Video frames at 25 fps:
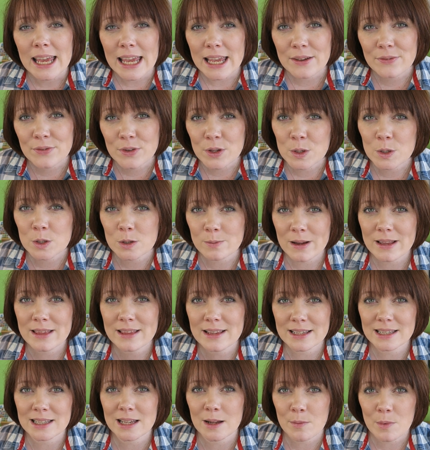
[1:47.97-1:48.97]
If you
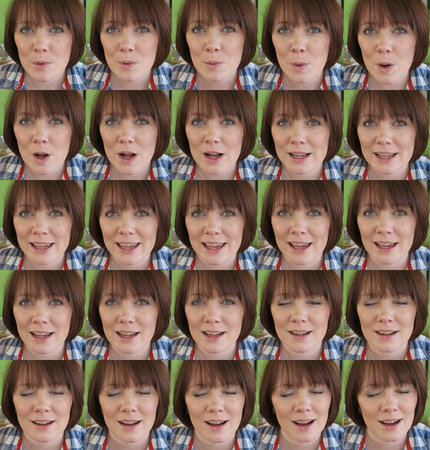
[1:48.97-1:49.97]
spend the summer
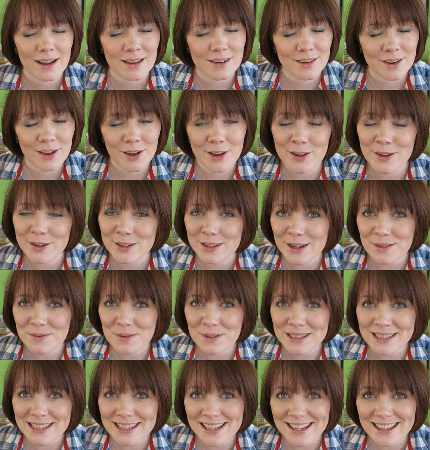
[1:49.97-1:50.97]
working, I know you
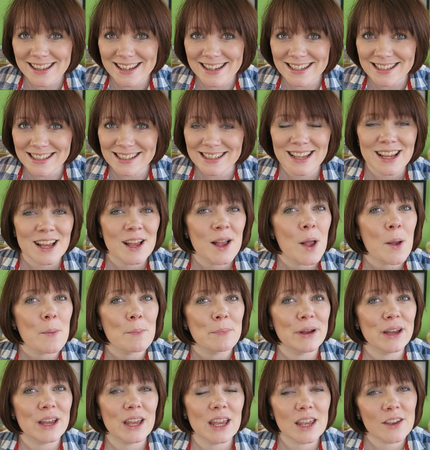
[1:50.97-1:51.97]
don't want to do this,
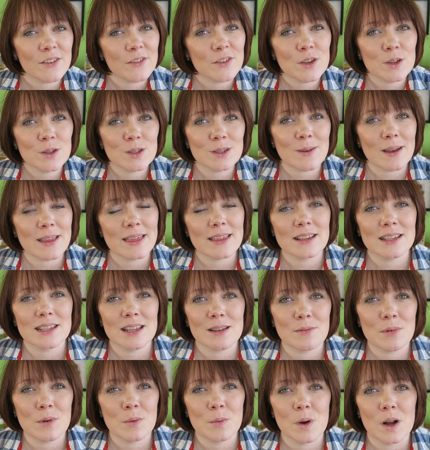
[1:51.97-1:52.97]
but if you spend the
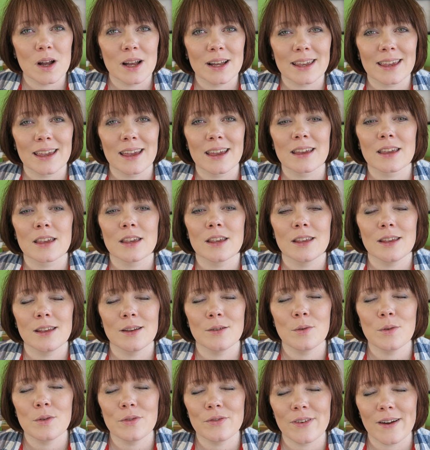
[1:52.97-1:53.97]
summer working,
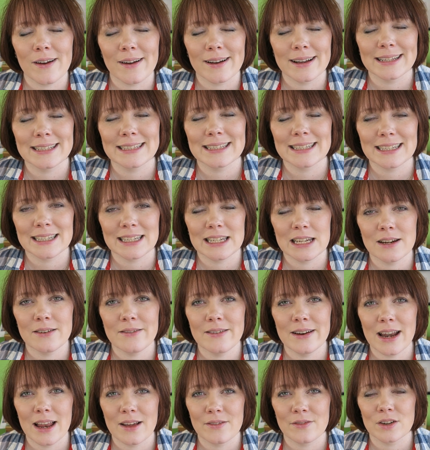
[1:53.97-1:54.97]
you'll find
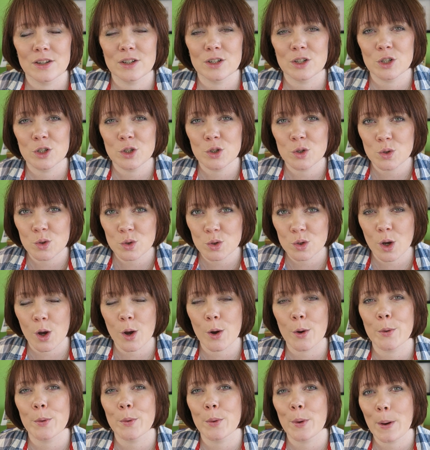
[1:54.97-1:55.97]
year 11
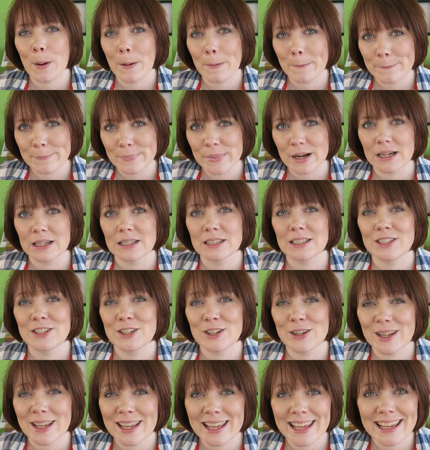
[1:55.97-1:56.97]
so
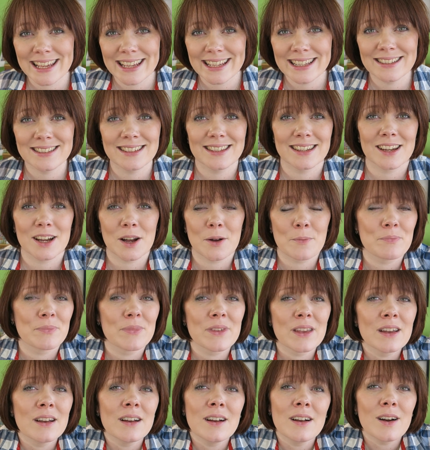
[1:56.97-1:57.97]
much easier.
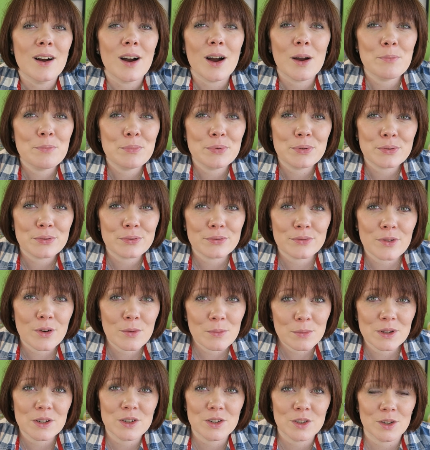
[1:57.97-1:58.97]
I
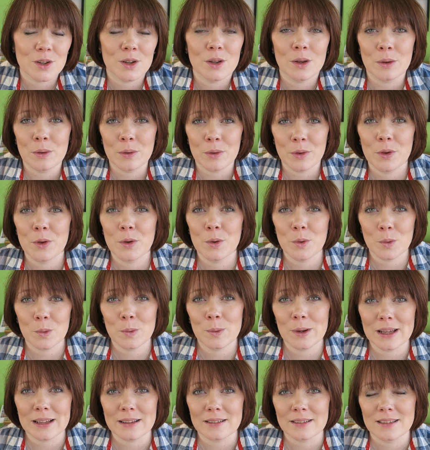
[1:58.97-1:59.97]
promise you, you
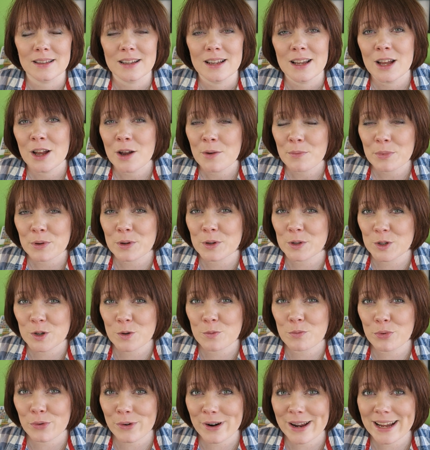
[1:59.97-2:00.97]
will, because
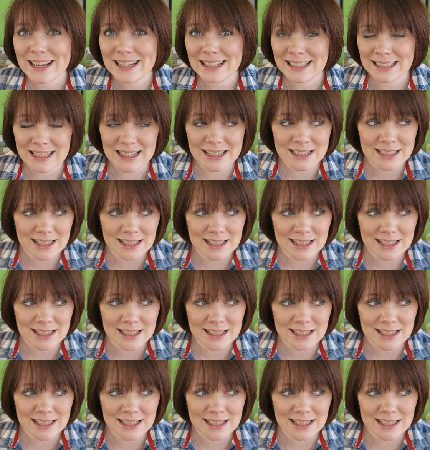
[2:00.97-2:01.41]
your brain